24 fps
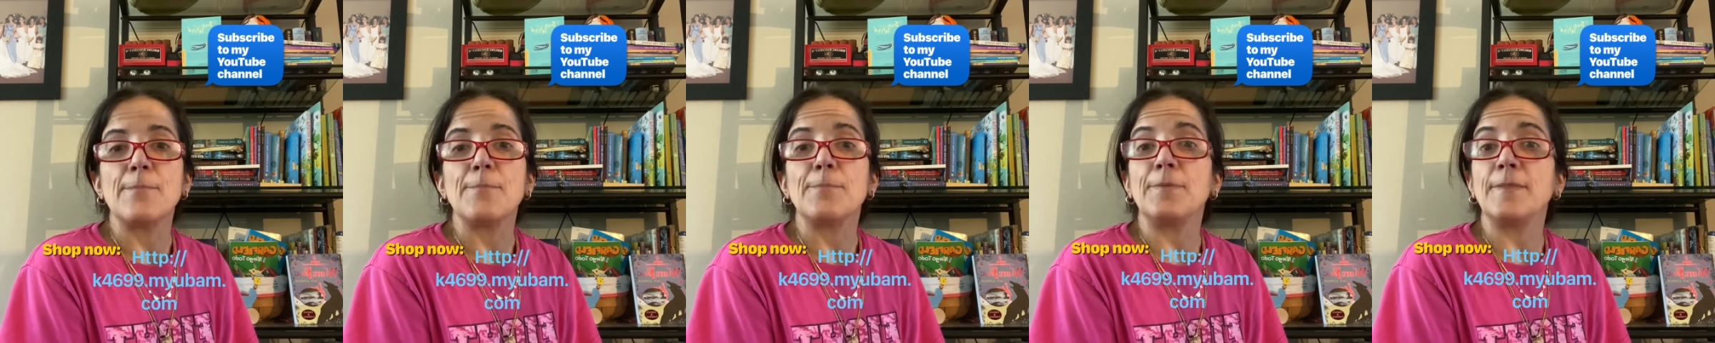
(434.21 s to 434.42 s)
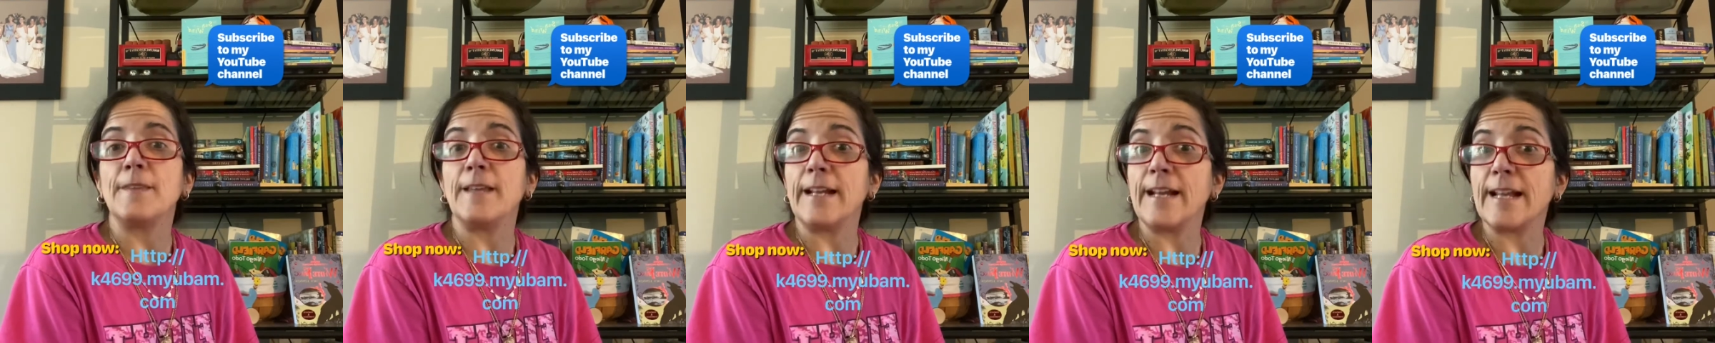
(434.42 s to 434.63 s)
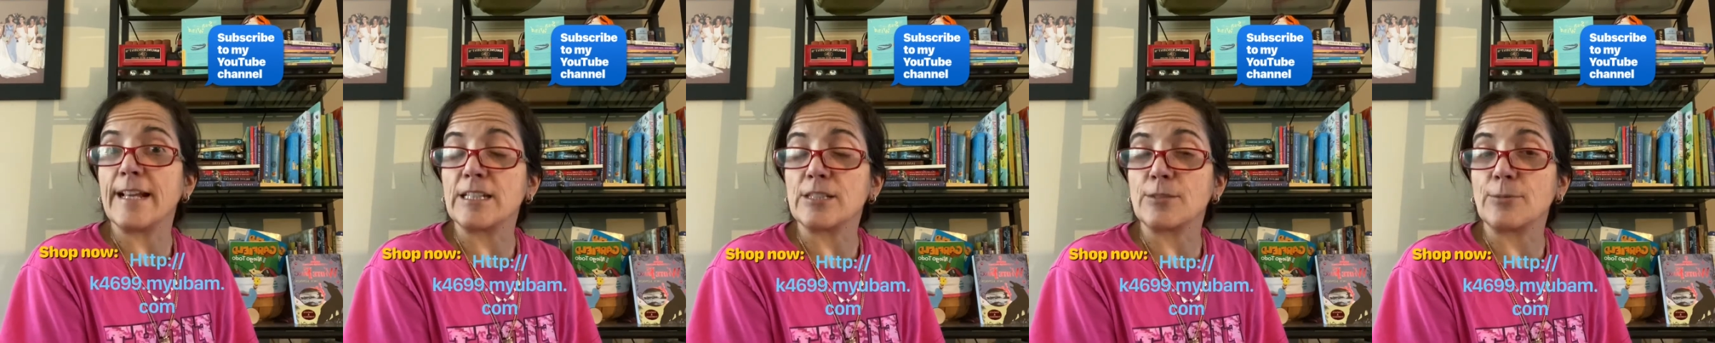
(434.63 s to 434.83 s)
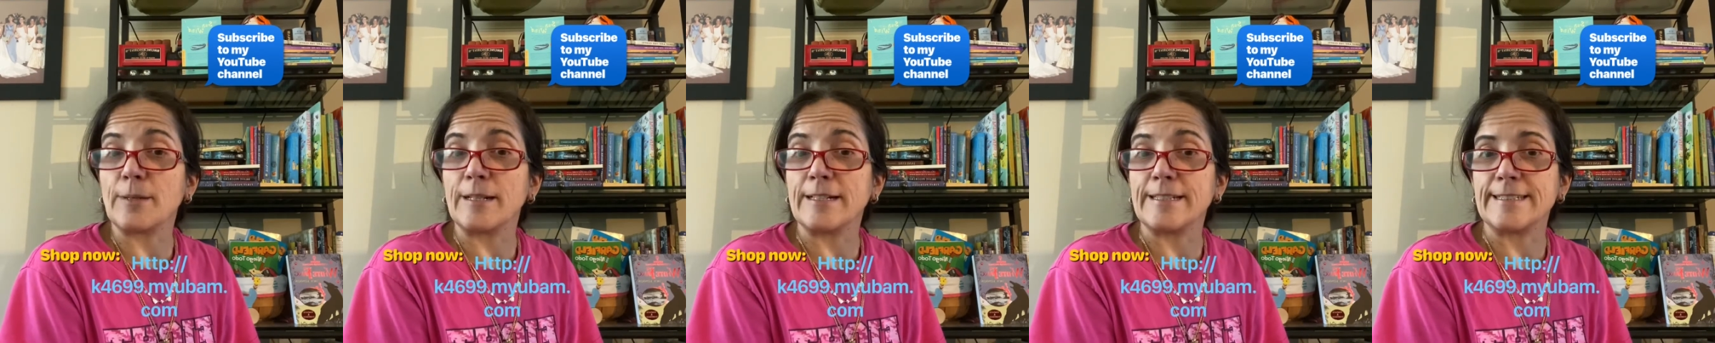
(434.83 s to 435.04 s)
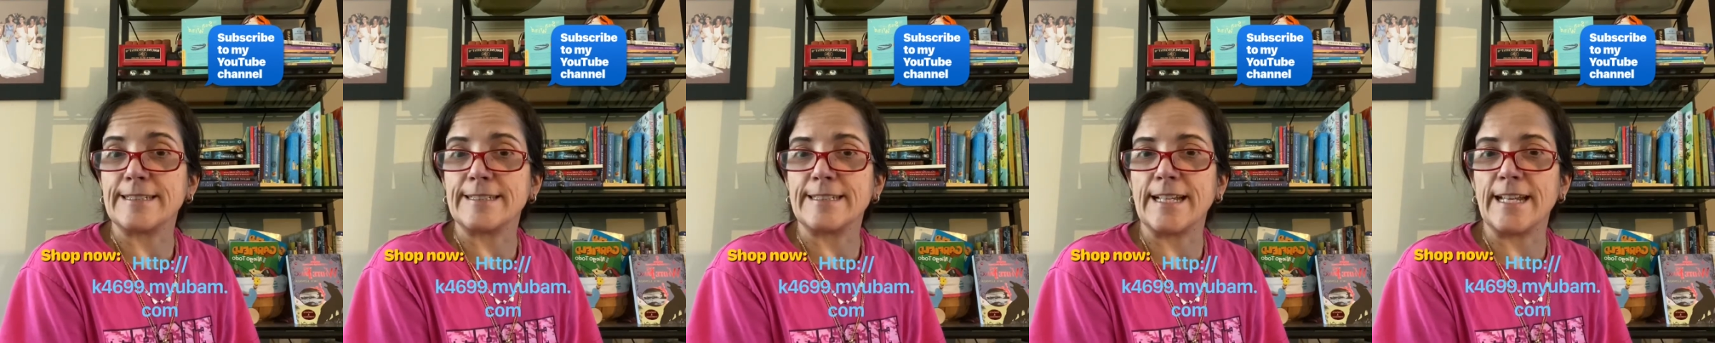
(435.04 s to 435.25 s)
The next way to
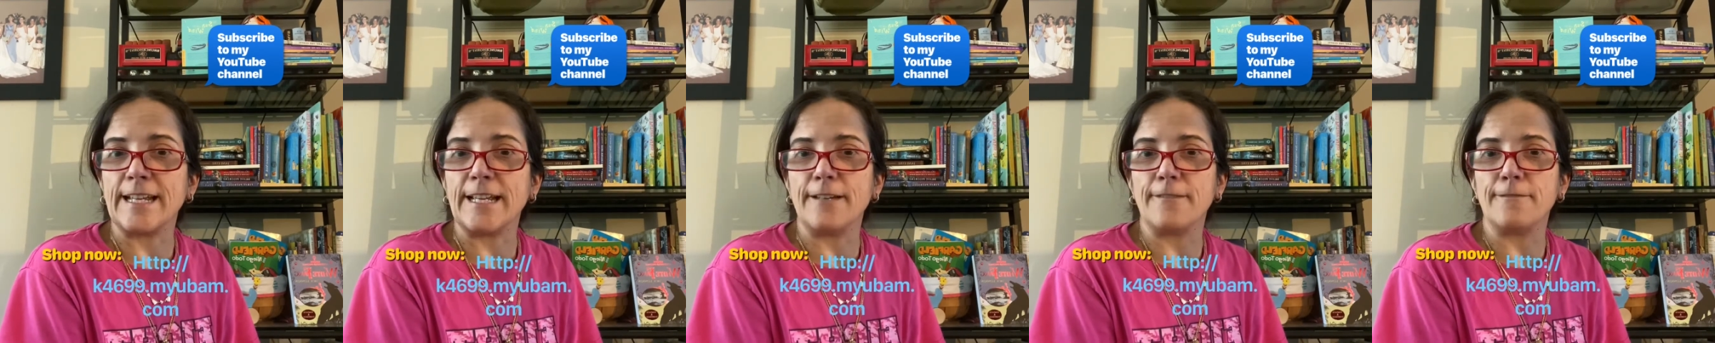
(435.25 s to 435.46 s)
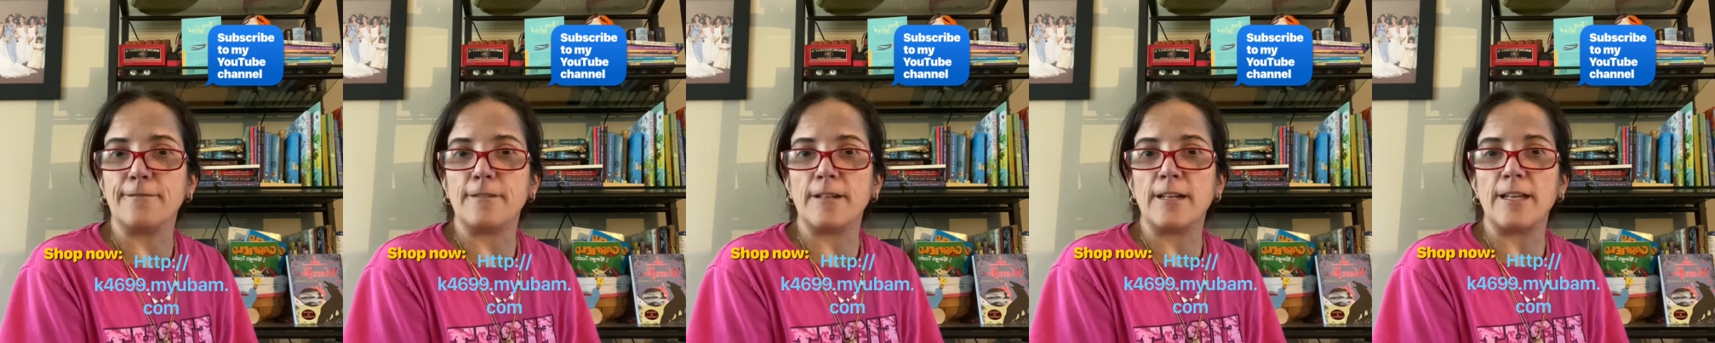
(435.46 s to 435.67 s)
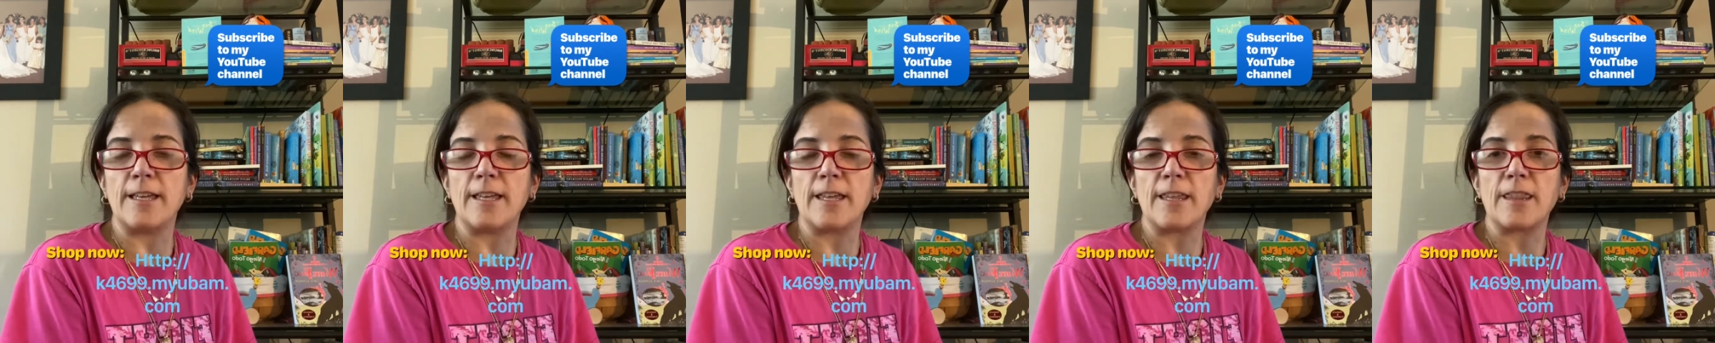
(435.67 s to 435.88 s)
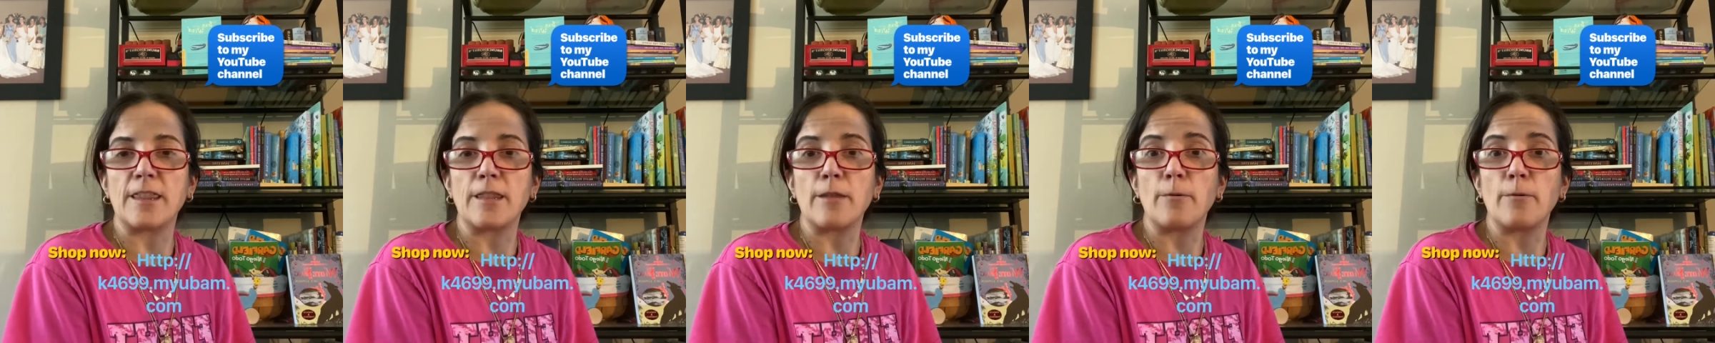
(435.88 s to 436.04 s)
save is